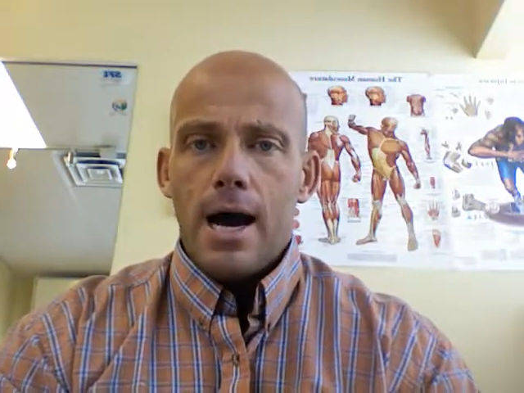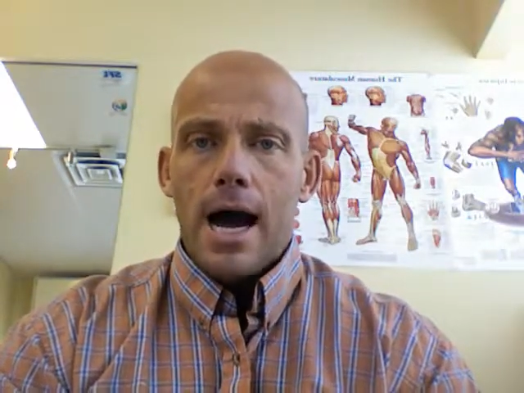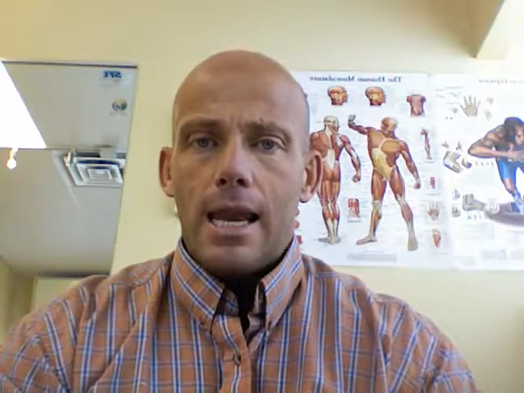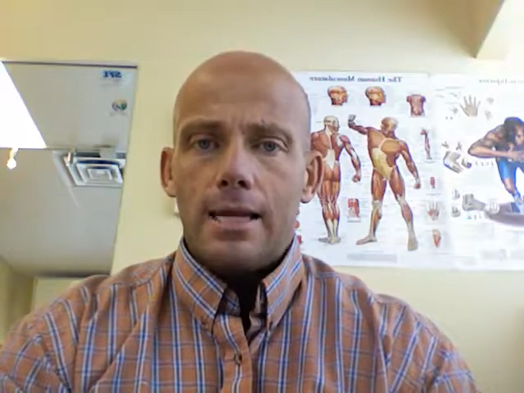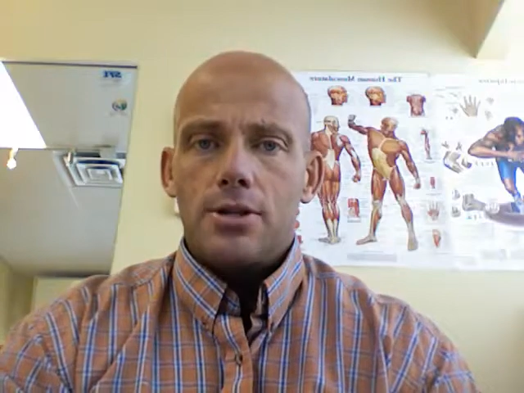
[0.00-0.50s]

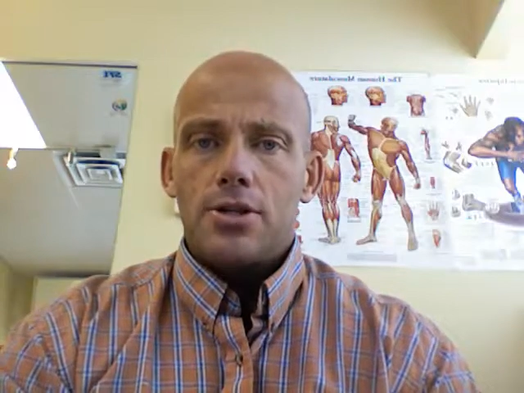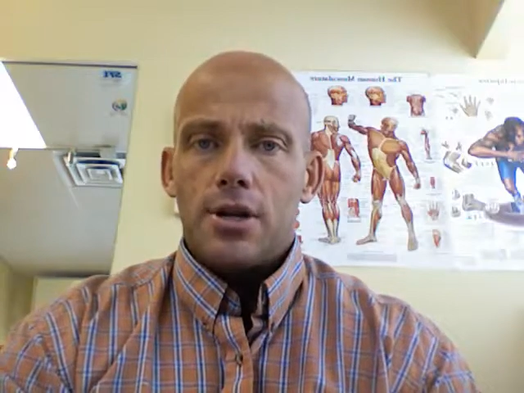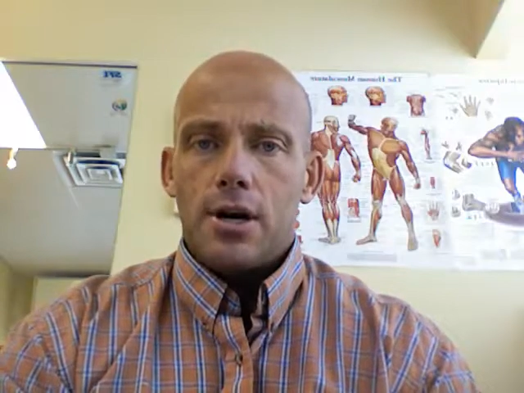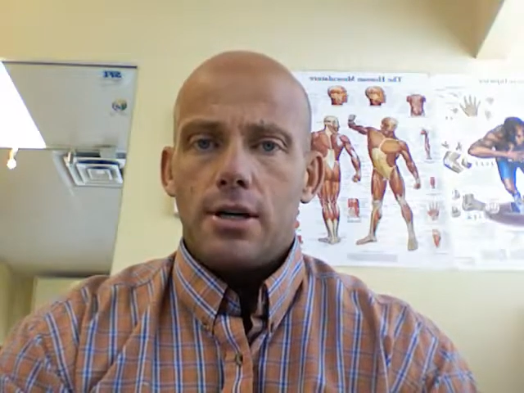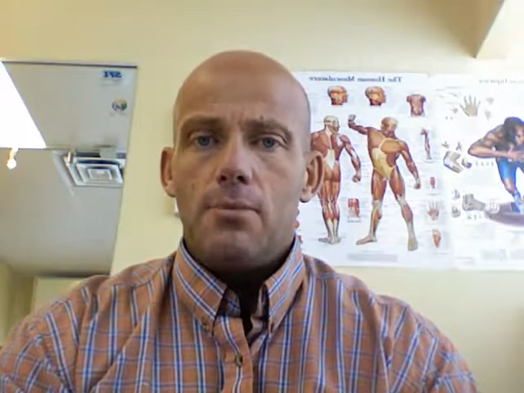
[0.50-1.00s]
I like to
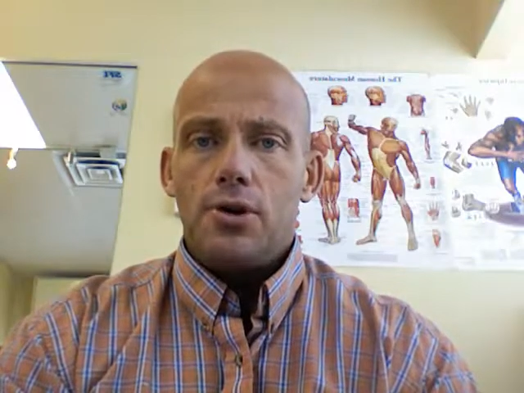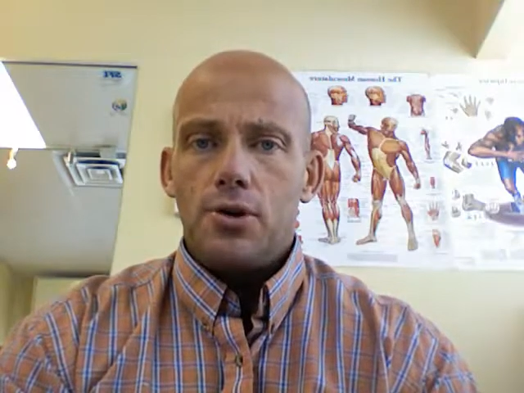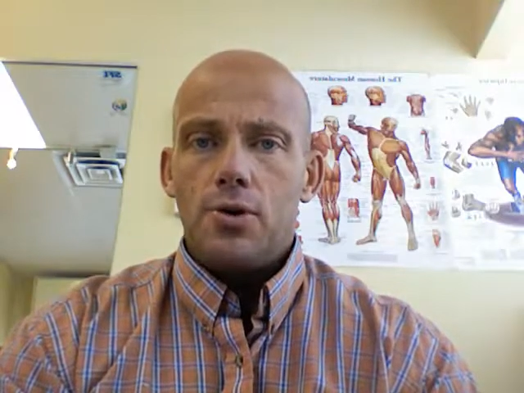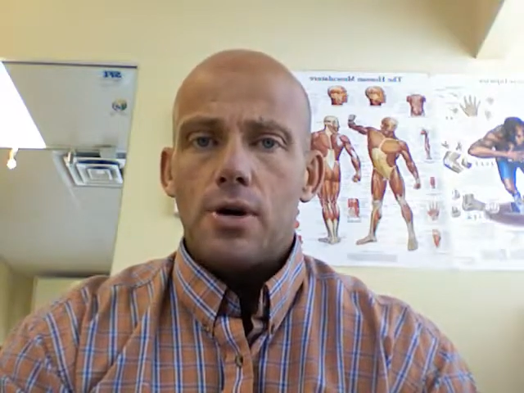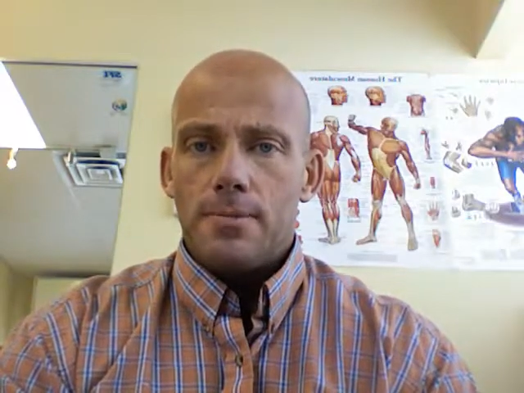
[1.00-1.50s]
start them with
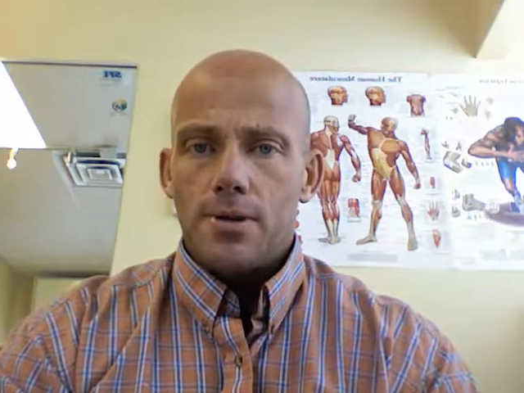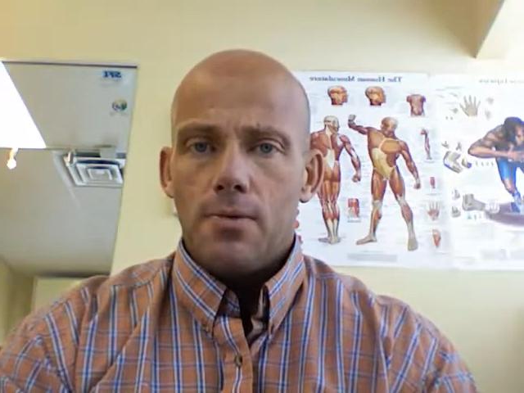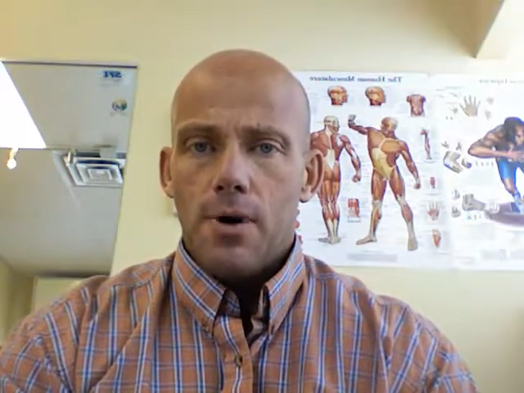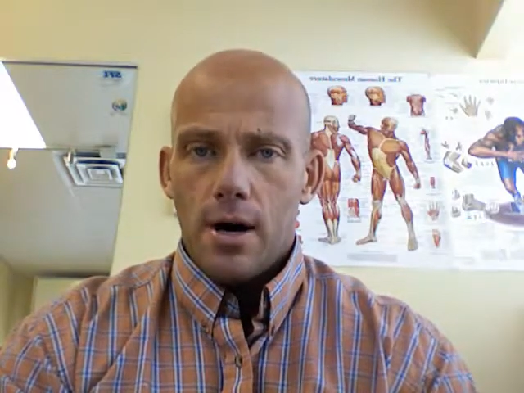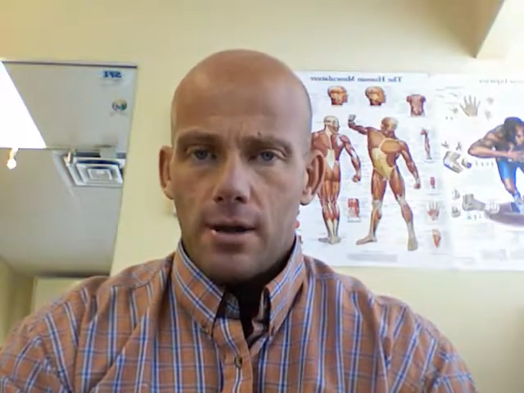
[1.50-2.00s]
two cups of
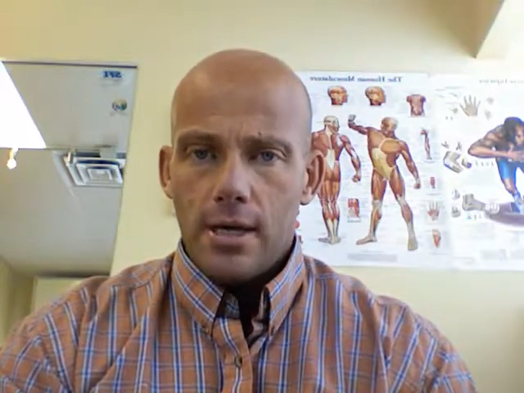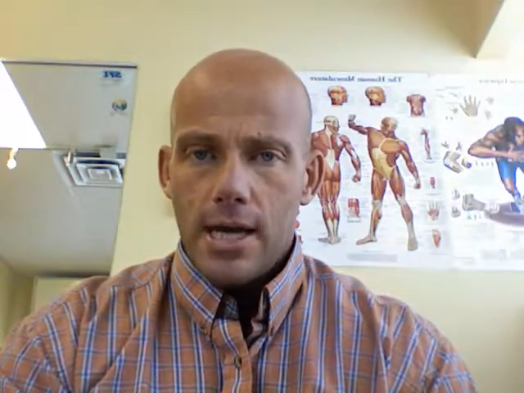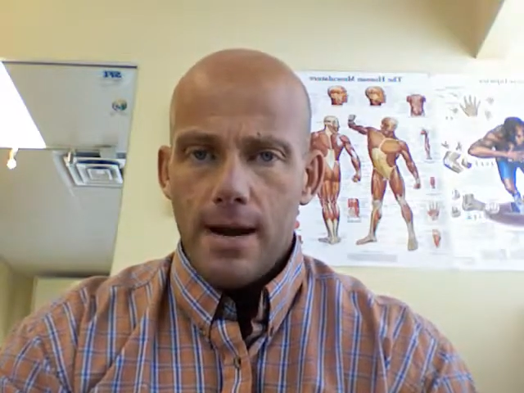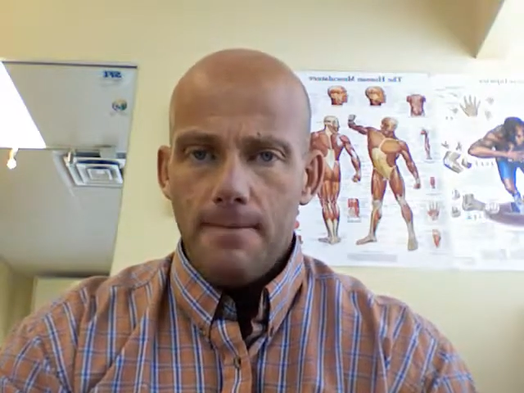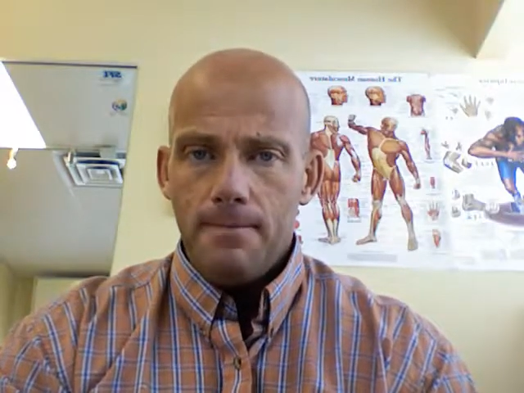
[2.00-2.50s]
water a
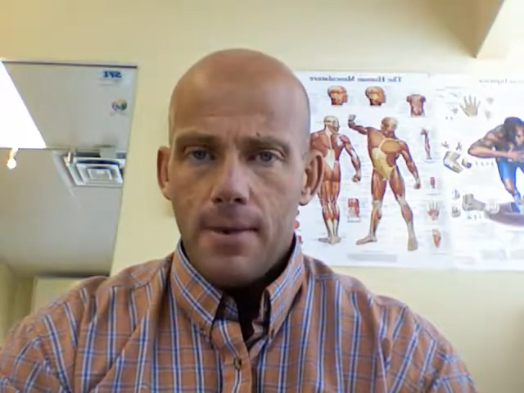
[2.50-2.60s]
day